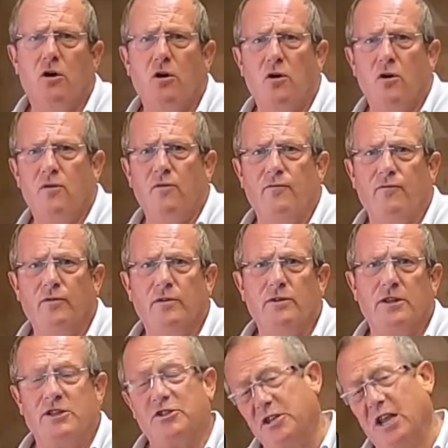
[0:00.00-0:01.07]
of
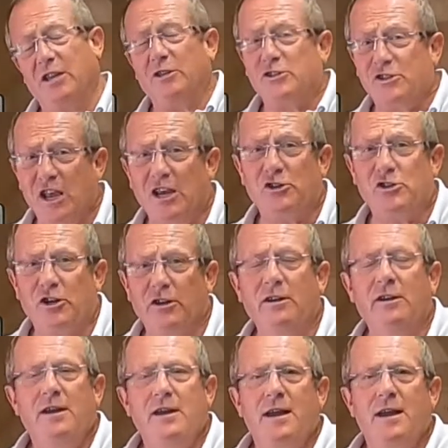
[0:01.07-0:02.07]
the second section